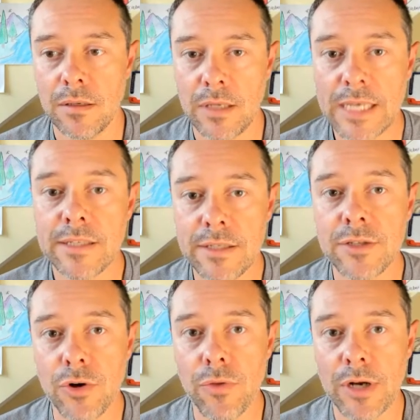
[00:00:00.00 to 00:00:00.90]
Essence
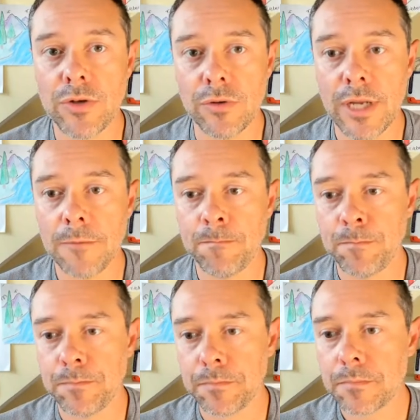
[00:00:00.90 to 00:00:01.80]
is your threshold now.
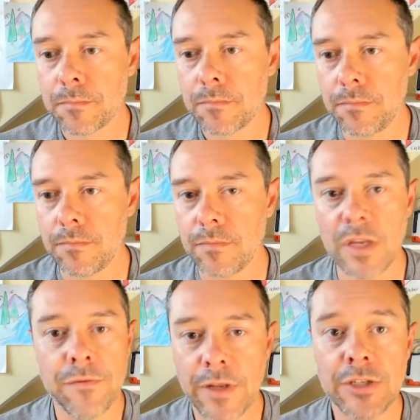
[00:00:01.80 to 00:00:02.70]

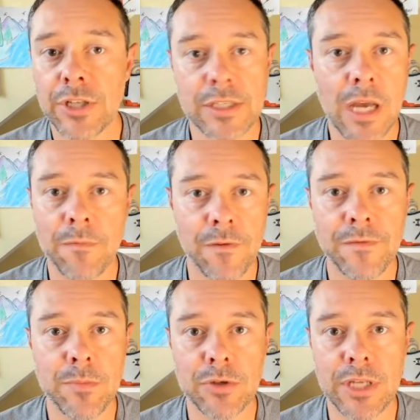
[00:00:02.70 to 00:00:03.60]
finish in the top
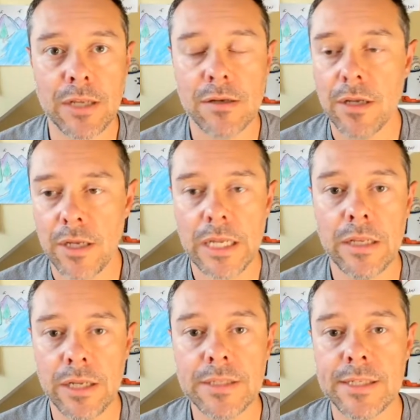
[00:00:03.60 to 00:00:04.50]
50%
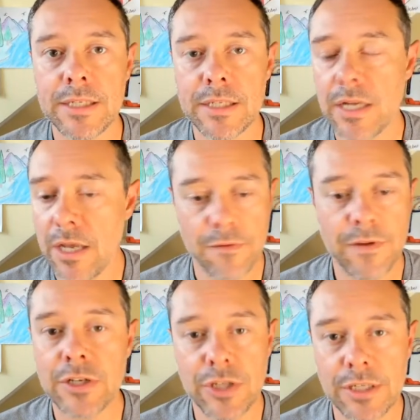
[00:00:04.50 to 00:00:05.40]
in season,
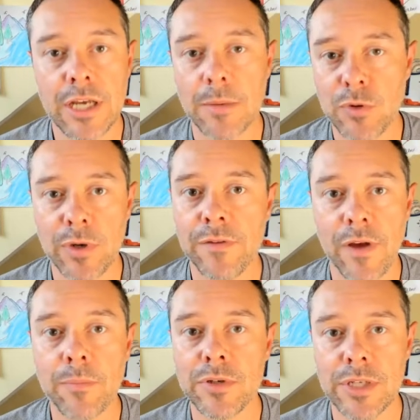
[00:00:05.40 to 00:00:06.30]
finish in the top
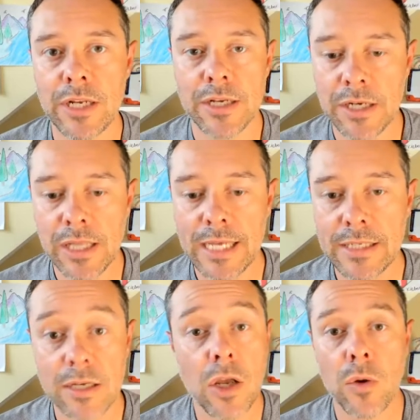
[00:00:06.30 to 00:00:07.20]
25% in
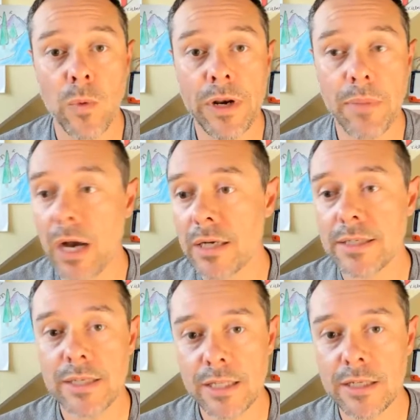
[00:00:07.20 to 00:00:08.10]
classic, win a
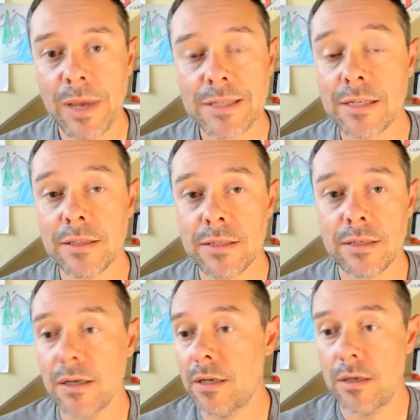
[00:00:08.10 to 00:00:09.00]
box, get some
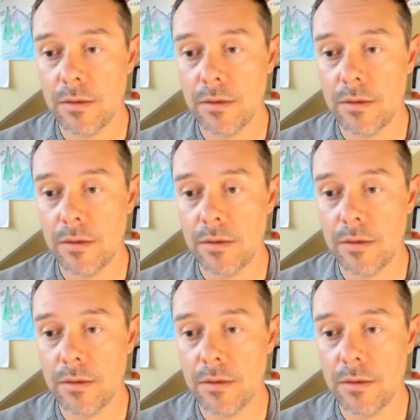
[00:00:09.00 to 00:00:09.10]
essence,